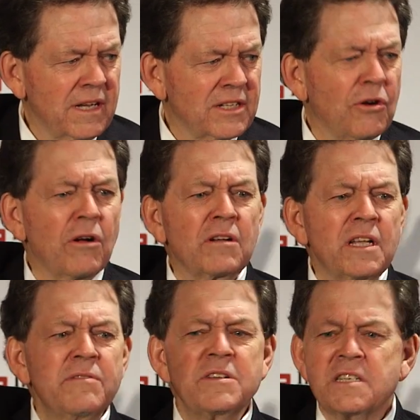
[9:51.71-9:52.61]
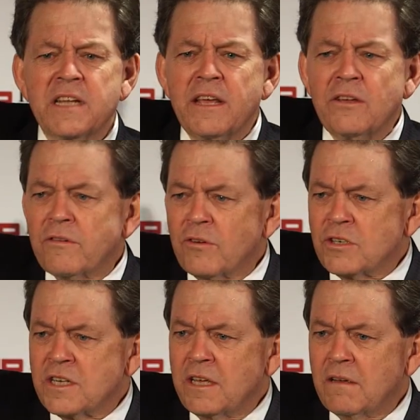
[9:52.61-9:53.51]
It's called Cleveland State
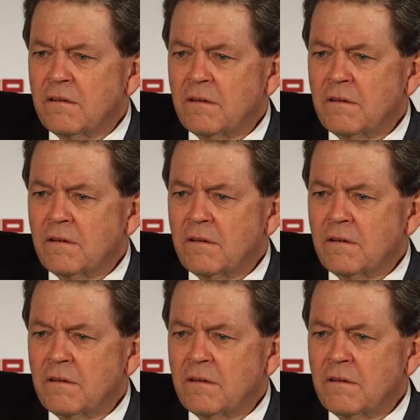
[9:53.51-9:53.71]
University.